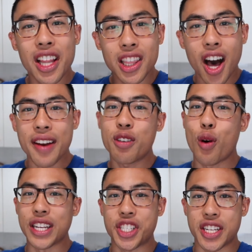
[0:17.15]
a lot
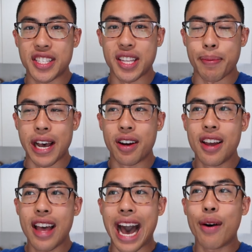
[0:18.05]
of questions
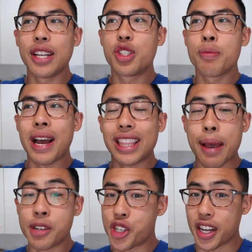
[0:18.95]
about how I do my
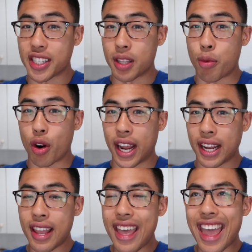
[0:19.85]
lemon shots in the
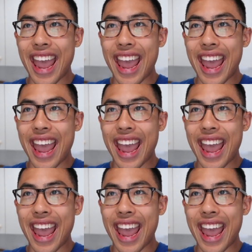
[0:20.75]
morning,